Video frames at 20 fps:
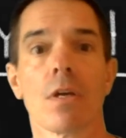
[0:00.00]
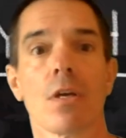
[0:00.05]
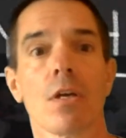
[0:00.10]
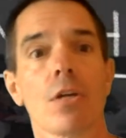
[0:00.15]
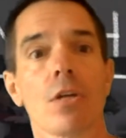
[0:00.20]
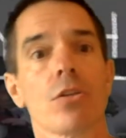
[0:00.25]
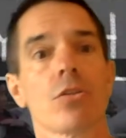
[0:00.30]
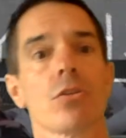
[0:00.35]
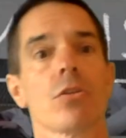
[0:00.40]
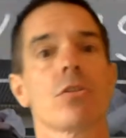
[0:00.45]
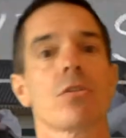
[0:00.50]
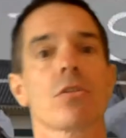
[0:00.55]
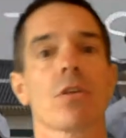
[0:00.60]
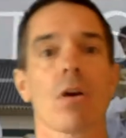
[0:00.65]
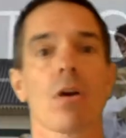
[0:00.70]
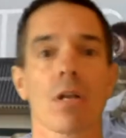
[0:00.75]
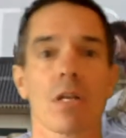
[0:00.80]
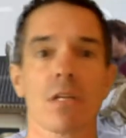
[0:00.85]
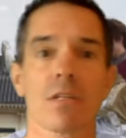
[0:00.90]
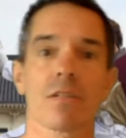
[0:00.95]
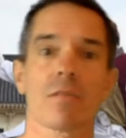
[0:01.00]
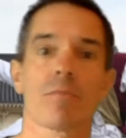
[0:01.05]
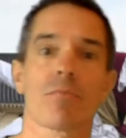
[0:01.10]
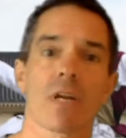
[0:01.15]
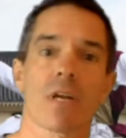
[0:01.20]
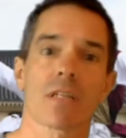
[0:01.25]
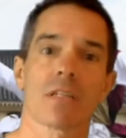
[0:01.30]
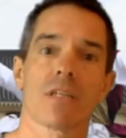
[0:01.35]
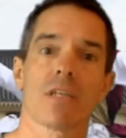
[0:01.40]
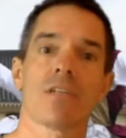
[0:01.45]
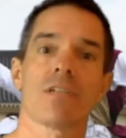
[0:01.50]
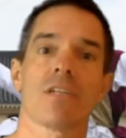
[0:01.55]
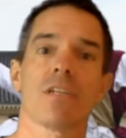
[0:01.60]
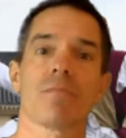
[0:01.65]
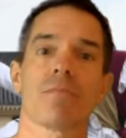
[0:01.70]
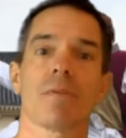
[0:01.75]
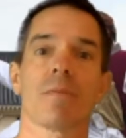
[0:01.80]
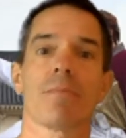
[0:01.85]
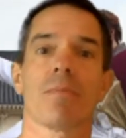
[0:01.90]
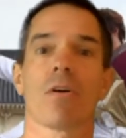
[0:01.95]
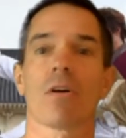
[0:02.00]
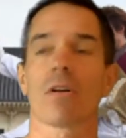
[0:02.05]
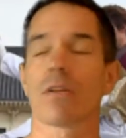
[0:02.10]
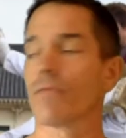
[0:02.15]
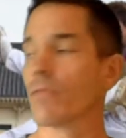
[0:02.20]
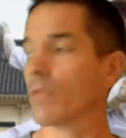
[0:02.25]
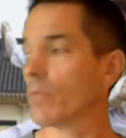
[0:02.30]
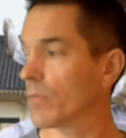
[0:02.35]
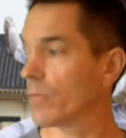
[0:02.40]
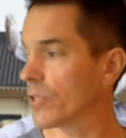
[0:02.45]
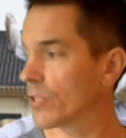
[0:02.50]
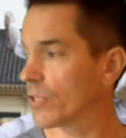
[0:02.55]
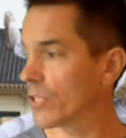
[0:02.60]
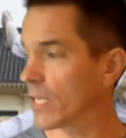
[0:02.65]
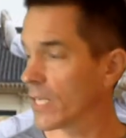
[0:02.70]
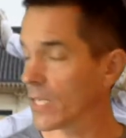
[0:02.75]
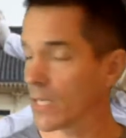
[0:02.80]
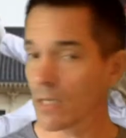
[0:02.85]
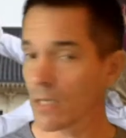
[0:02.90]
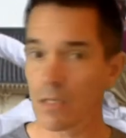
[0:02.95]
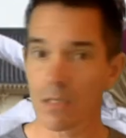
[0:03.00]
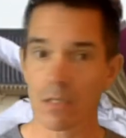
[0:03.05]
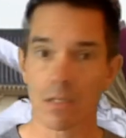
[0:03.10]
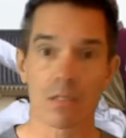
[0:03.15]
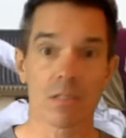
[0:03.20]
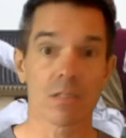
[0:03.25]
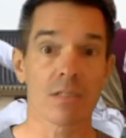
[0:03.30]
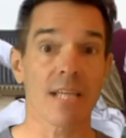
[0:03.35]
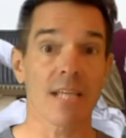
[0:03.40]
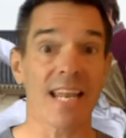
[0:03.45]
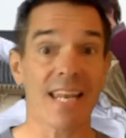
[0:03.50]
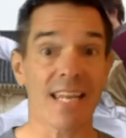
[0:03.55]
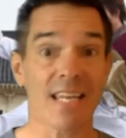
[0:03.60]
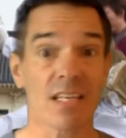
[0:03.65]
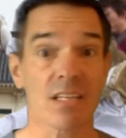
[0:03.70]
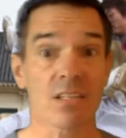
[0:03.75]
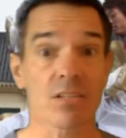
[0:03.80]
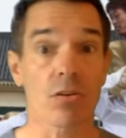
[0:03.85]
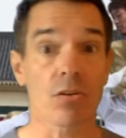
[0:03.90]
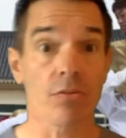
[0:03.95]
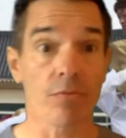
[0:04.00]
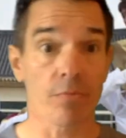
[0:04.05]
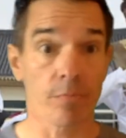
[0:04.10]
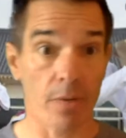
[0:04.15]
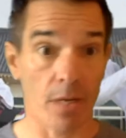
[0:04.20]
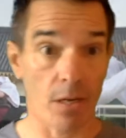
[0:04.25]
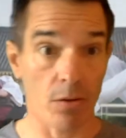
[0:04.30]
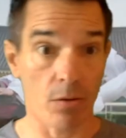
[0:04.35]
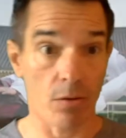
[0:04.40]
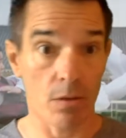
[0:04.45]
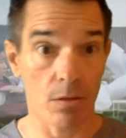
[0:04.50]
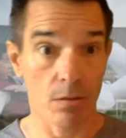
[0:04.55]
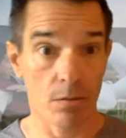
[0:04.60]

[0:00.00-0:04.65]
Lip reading: Should scholars and practitioners be part of the machine selling soft power?